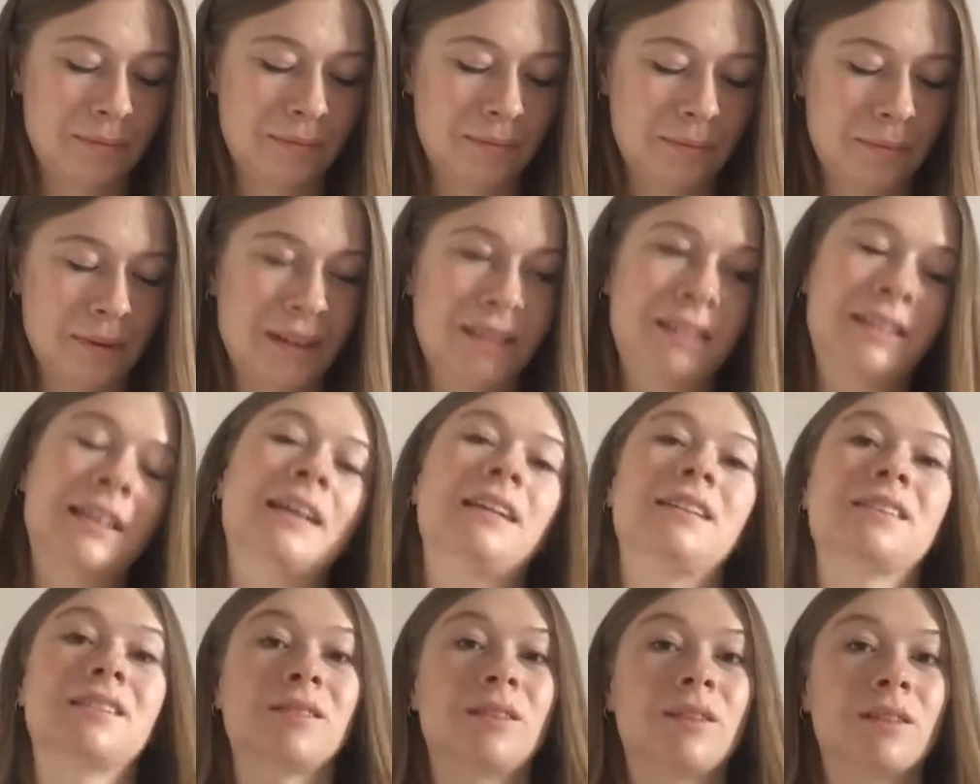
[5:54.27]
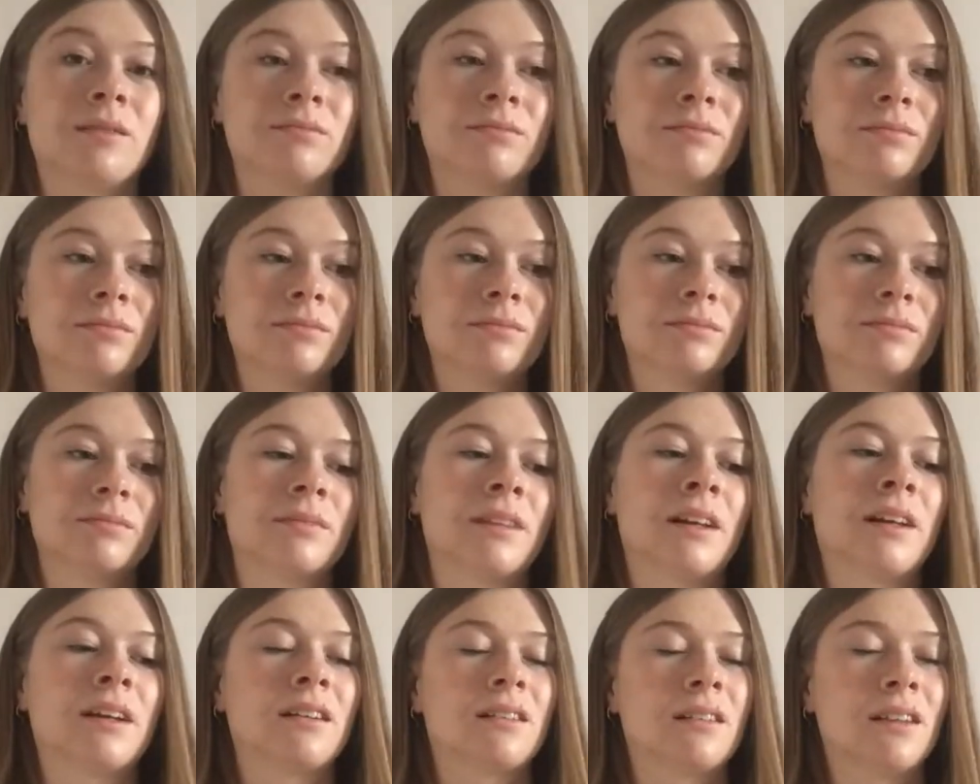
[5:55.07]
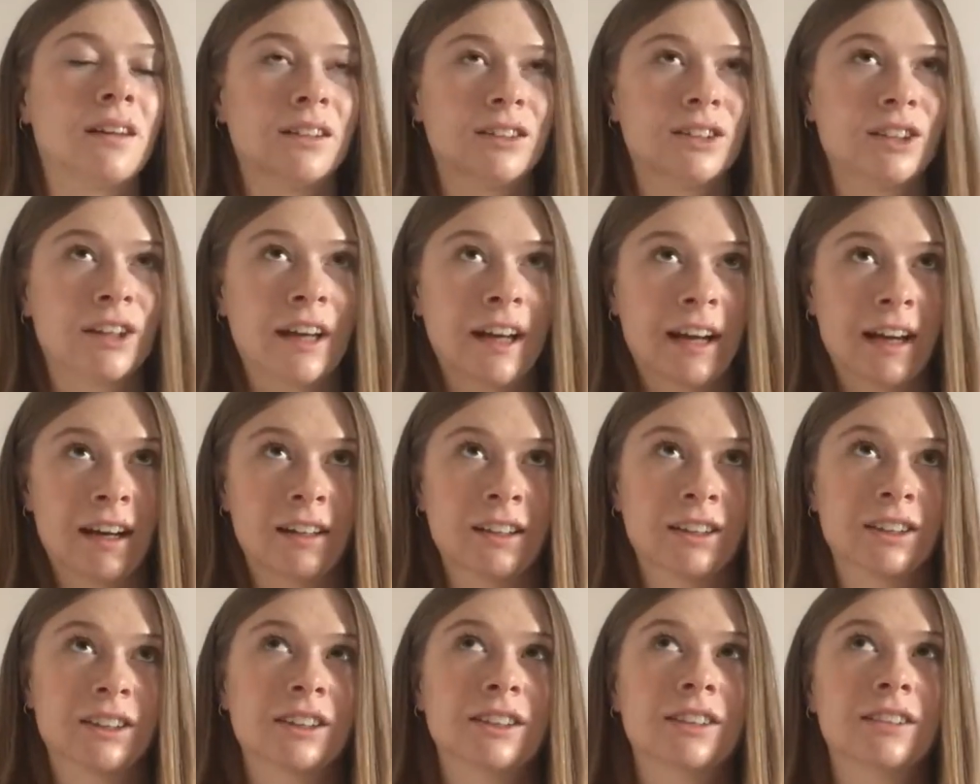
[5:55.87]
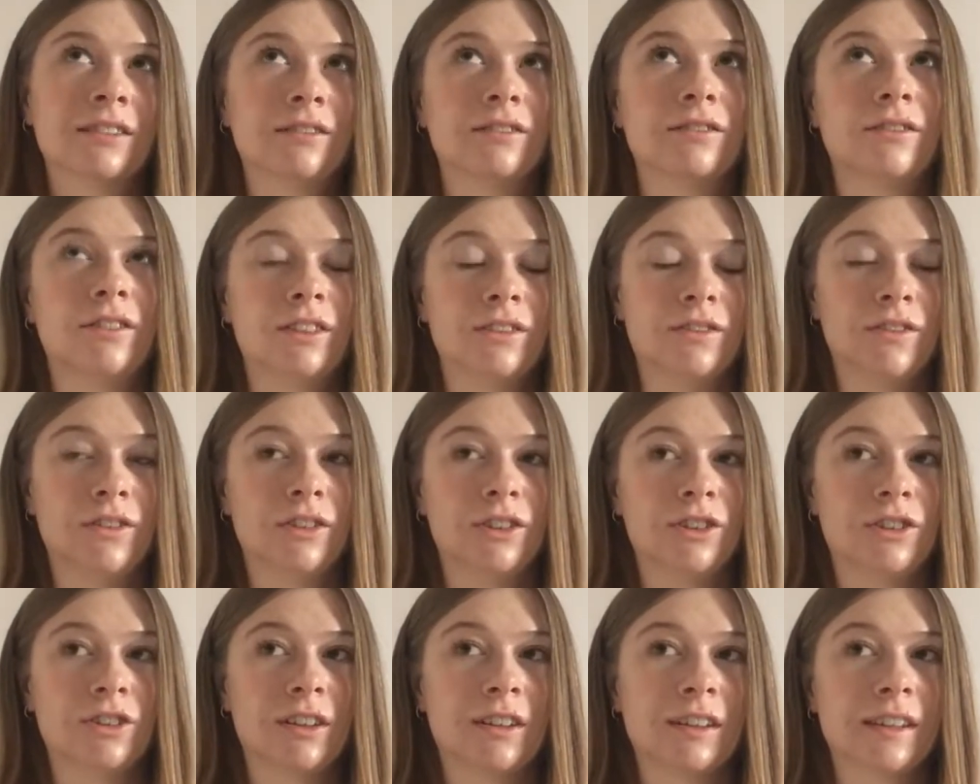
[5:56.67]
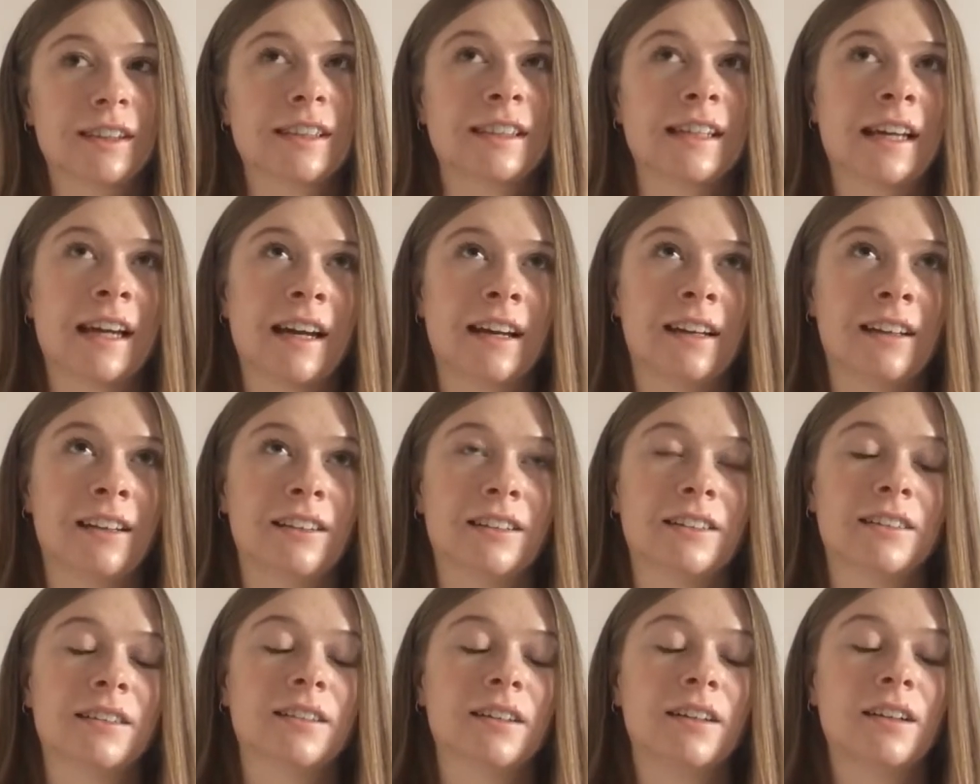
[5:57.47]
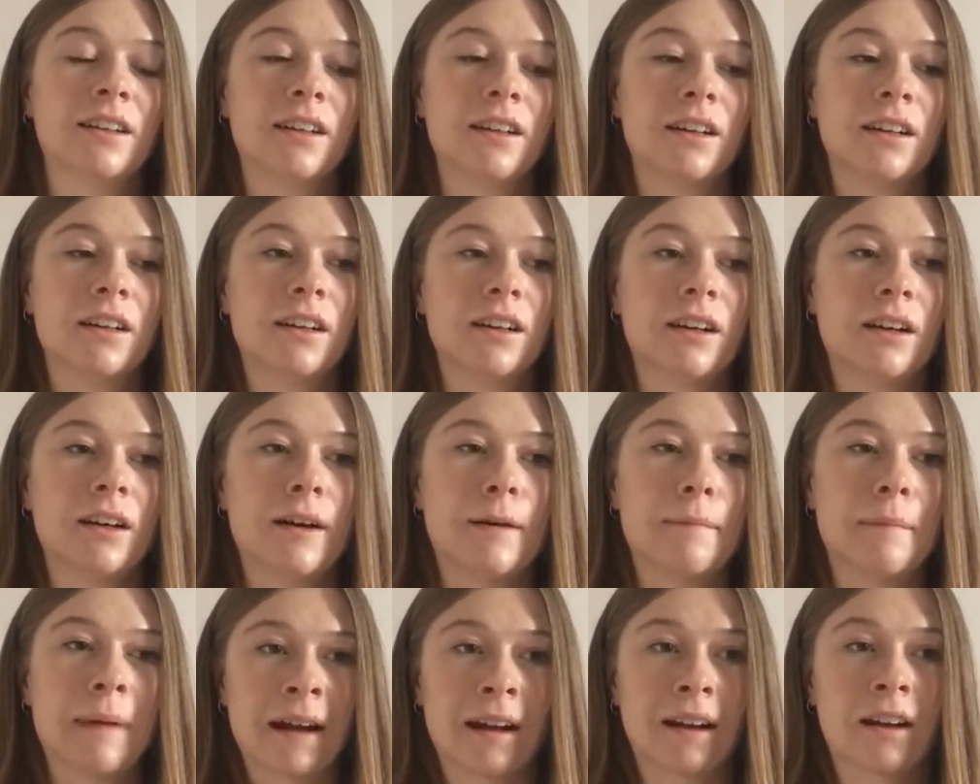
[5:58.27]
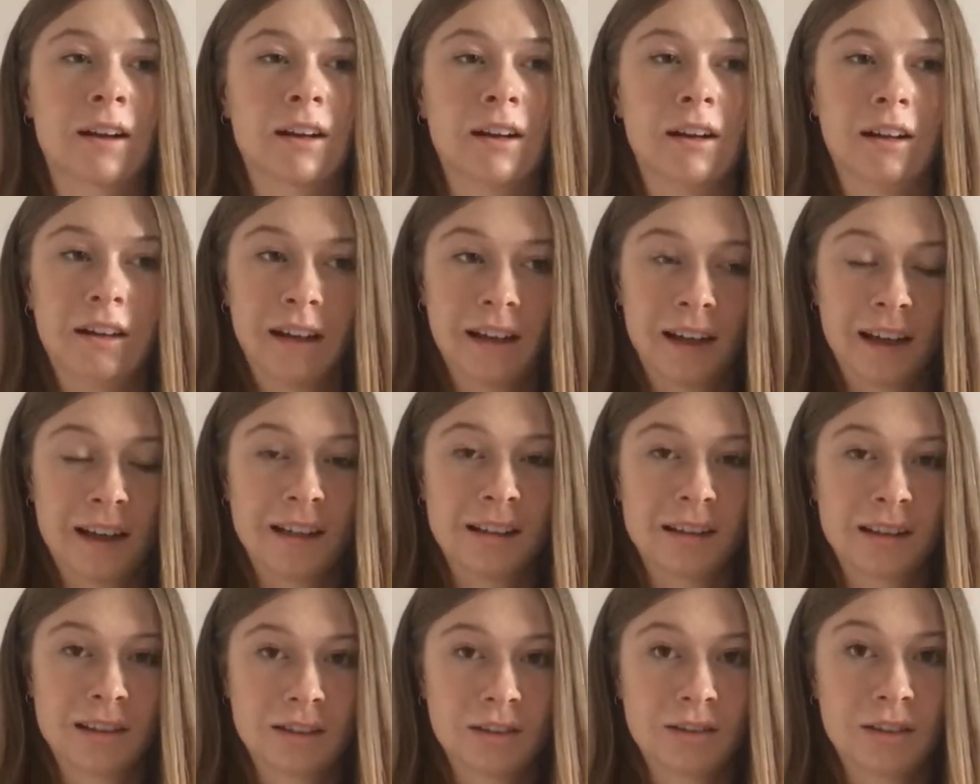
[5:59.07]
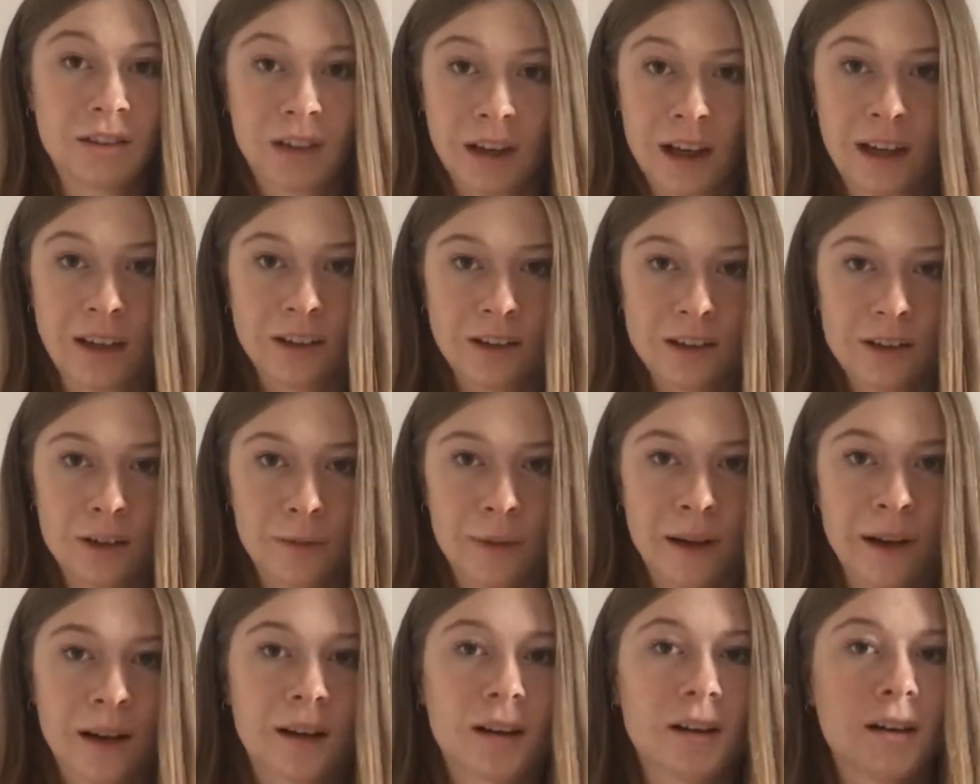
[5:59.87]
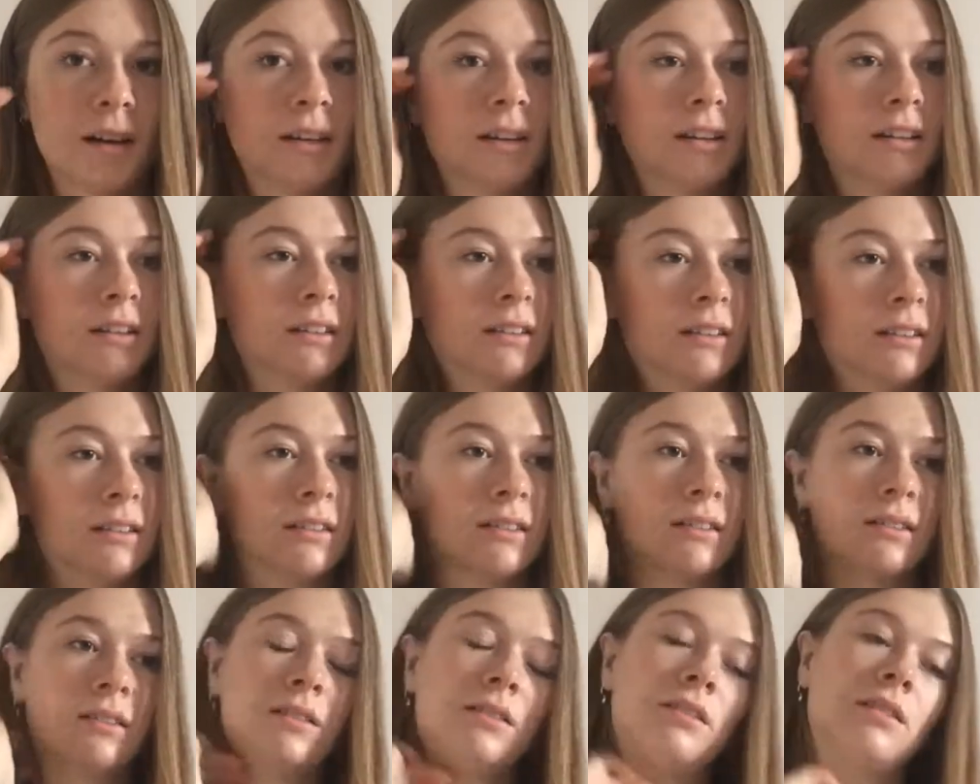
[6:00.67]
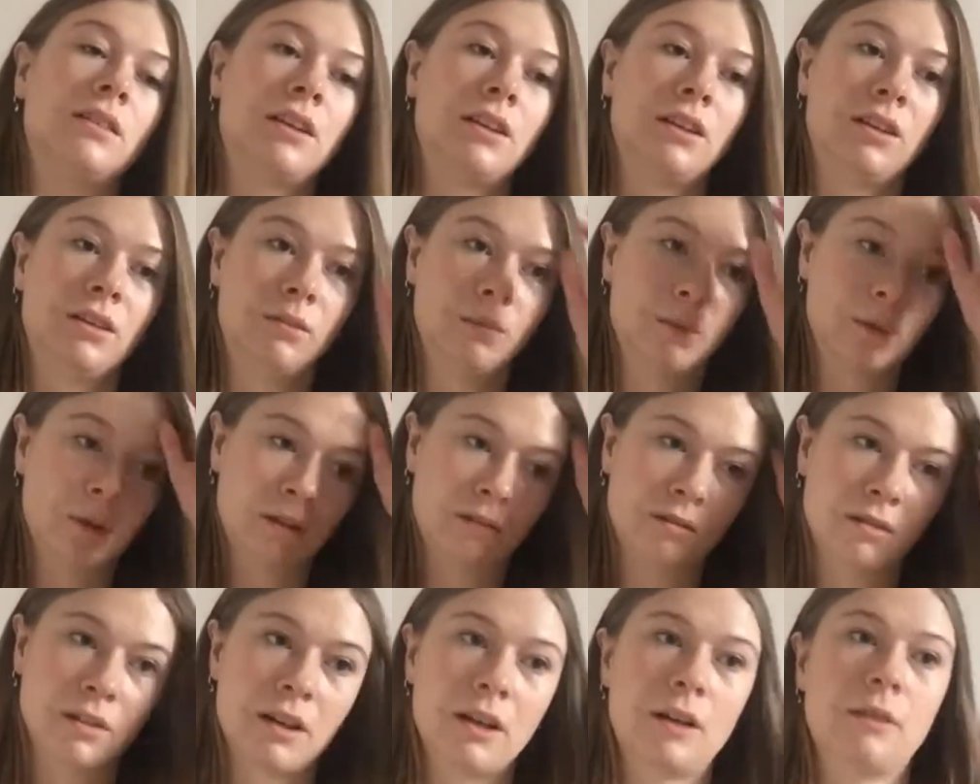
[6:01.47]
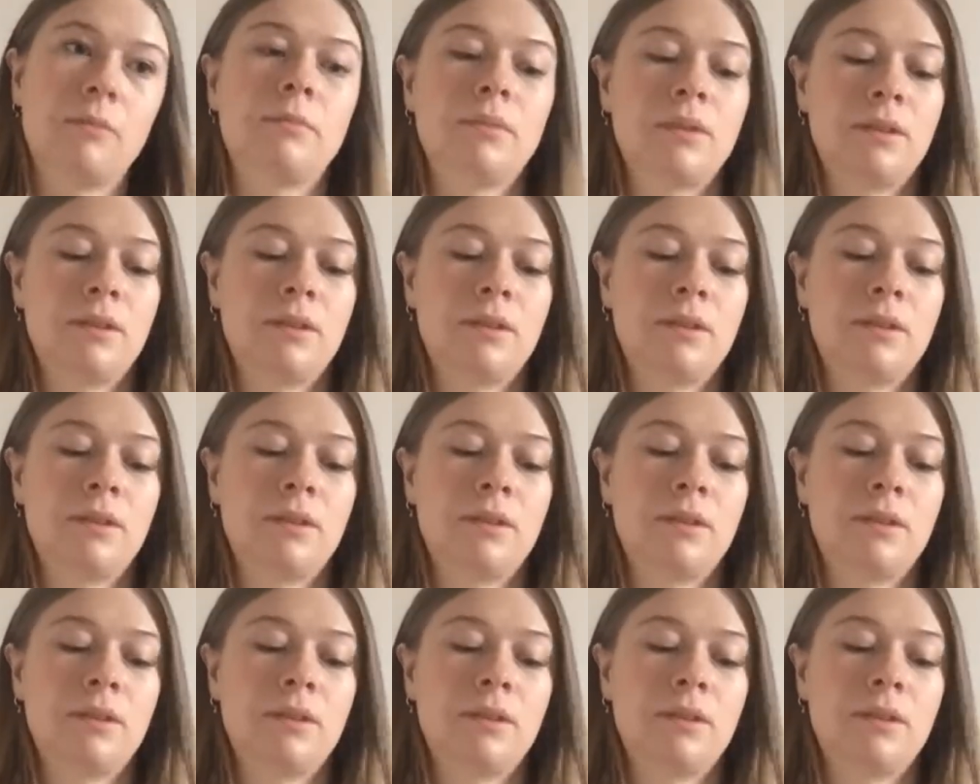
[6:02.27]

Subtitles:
But take some like larger cash for the food trucks and a bank card in case you can use your bank card and then you won't run out.